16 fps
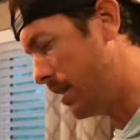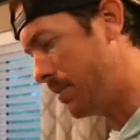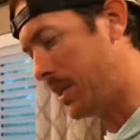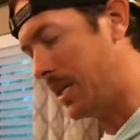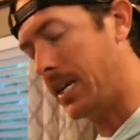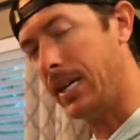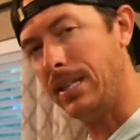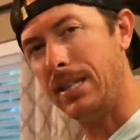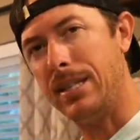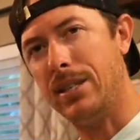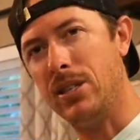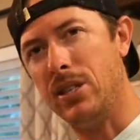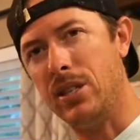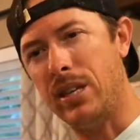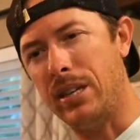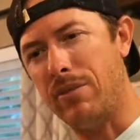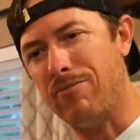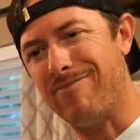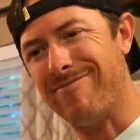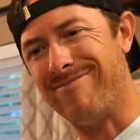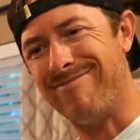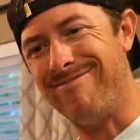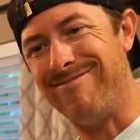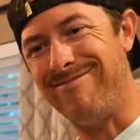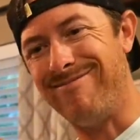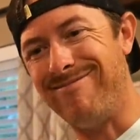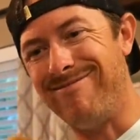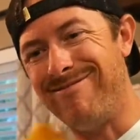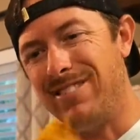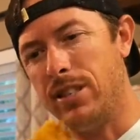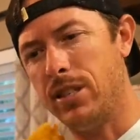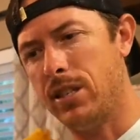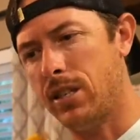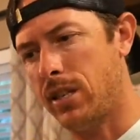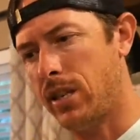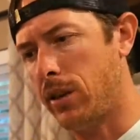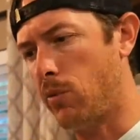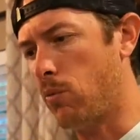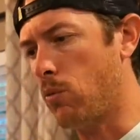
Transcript: I mean, guys, this is like this is like